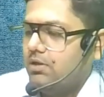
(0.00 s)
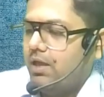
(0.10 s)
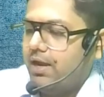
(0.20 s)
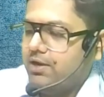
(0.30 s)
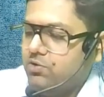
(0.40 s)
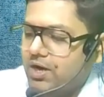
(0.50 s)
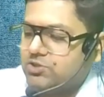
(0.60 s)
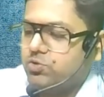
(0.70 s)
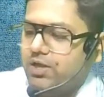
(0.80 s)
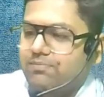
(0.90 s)
and you are
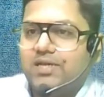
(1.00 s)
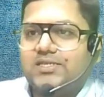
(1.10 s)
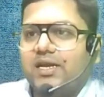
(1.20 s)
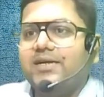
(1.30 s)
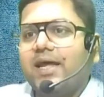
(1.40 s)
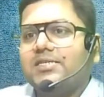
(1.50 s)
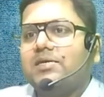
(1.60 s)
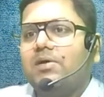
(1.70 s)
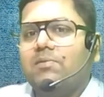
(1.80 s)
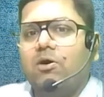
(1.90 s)
showing basic in
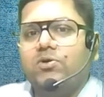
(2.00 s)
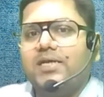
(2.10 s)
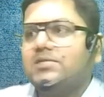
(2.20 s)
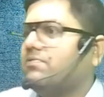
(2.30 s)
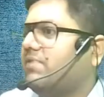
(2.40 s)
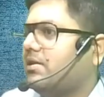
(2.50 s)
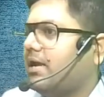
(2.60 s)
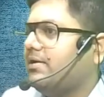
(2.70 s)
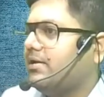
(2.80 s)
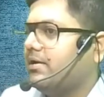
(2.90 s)
taxable amount as
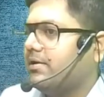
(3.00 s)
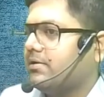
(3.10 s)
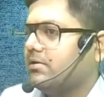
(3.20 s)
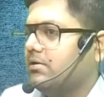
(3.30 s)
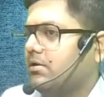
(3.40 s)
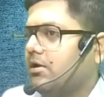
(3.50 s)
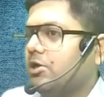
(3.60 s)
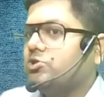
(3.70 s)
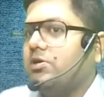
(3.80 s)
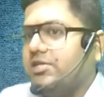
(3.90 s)
198.
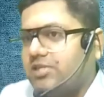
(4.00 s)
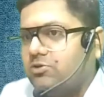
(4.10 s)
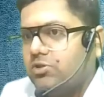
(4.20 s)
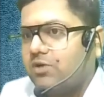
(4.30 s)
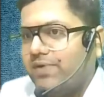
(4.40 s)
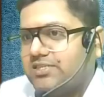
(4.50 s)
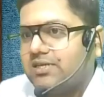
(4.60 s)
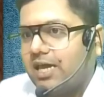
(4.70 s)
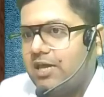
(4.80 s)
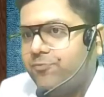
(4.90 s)
So listen to the question
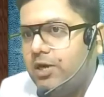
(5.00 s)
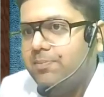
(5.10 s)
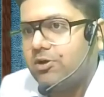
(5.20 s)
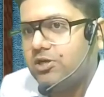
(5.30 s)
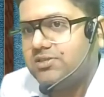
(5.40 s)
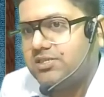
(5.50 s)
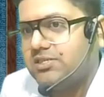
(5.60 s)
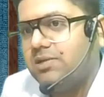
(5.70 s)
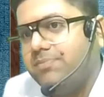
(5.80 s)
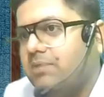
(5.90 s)
carefully because this is
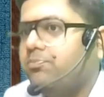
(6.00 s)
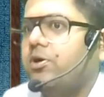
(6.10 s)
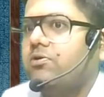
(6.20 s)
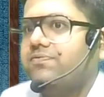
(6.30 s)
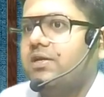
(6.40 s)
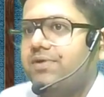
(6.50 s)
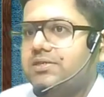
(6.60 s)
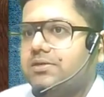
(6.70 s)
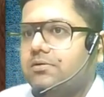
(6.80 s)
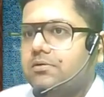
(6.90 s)
the main point of the
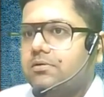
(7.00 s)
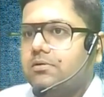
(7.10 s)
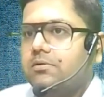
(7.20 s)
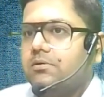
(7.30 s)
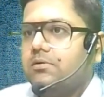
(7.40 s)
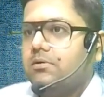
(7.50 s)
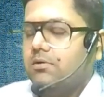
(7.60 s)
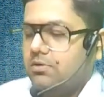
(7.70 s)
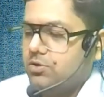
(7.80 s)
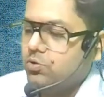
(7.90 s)
question.
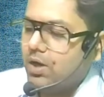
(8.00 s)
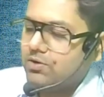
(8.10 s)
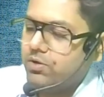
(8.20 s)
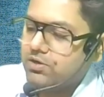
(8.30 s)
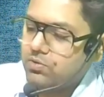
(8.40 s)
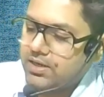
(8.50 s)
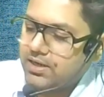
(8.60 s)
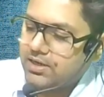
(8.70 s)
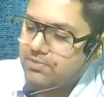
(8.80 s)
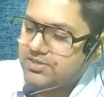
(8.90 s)
You are going to take
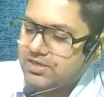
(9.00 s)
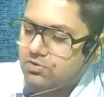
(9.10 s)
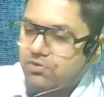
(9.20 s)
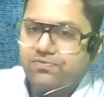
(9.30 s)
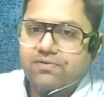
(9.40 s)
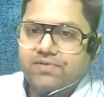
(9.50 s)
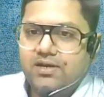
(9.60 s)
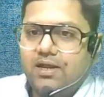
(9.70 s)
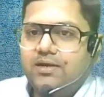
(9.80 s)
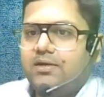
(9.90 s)
80% of
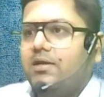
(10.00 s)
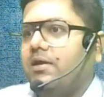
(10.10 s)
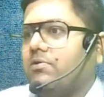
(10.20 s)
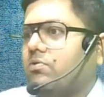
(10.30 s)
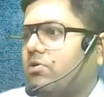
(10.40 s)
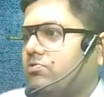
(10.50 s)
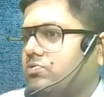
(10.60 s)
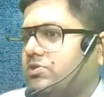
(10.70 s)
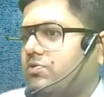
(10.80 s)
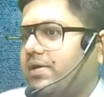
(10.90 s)
198 or
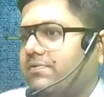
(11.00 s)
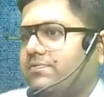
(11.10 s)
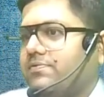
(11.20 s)
205.